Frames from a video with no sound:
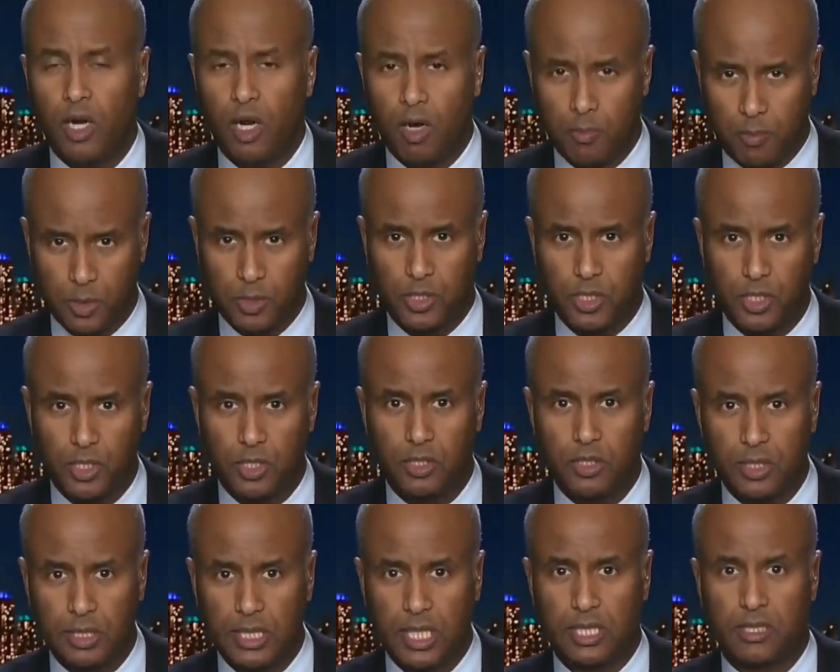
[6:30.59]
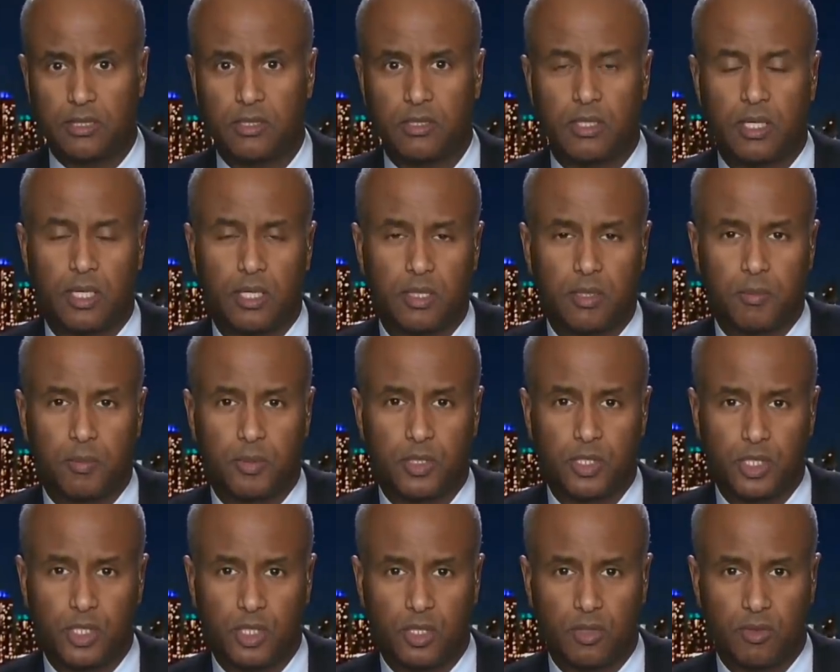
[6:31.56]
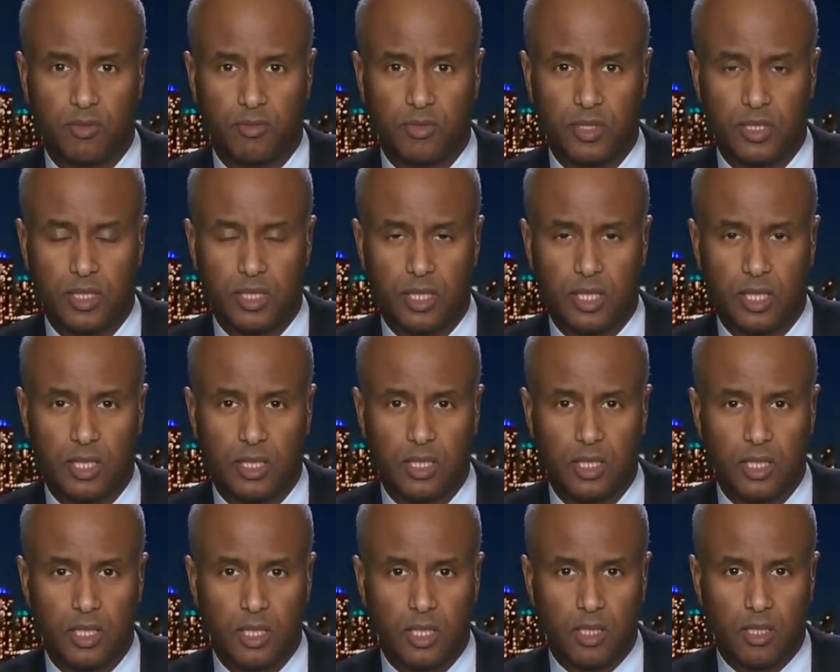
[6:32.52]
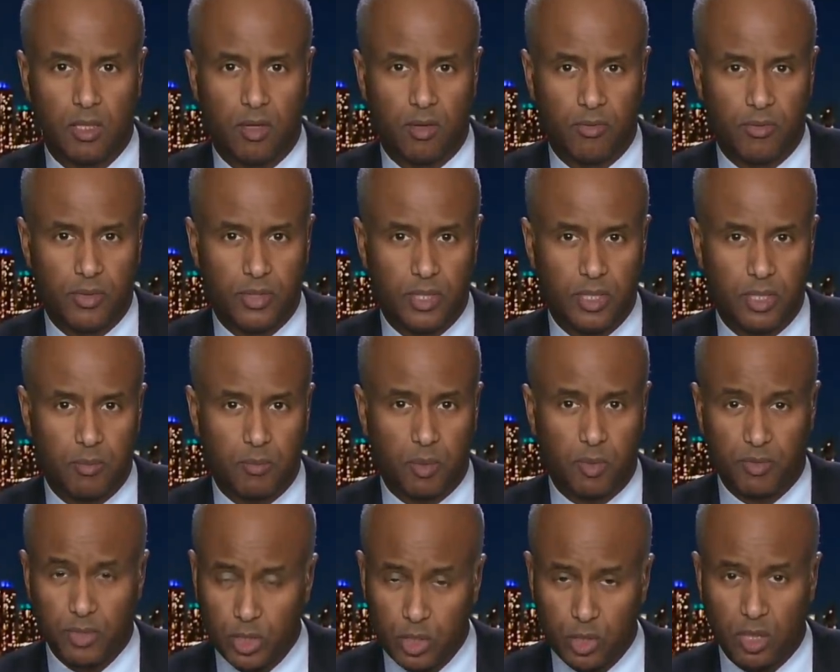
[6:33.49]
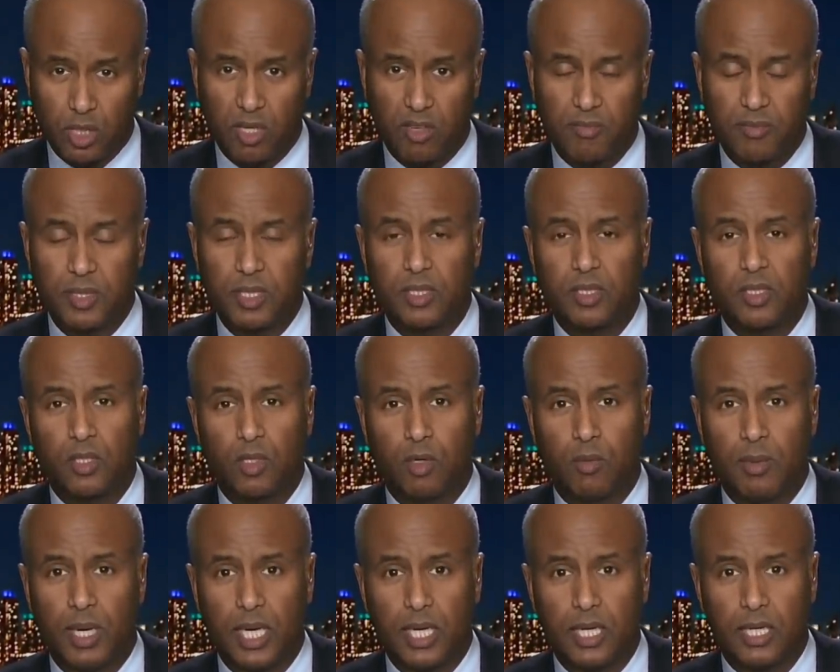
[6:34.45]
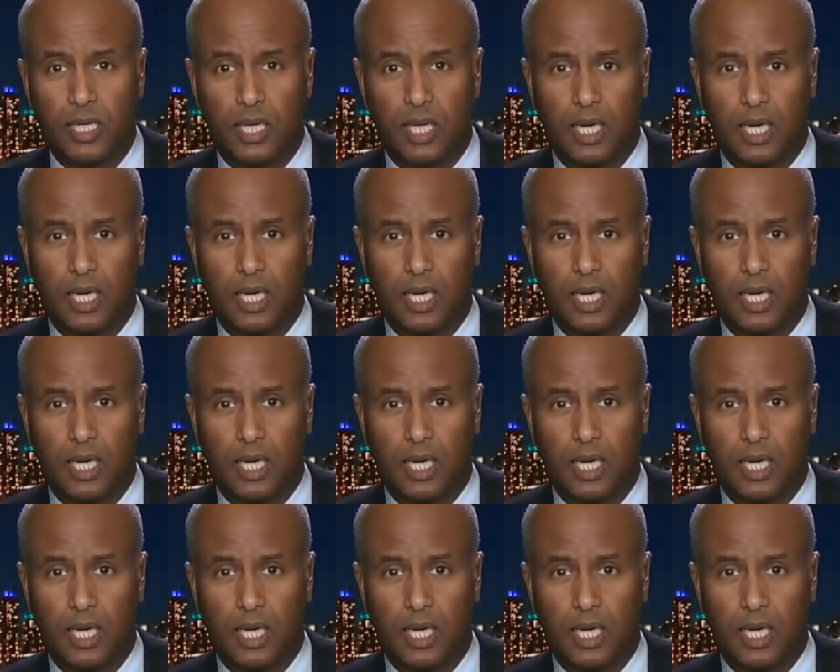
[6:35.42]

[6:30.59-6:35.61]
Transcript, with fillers: our position. That's uh, the position of the, uh, of the provincial government in Quebec.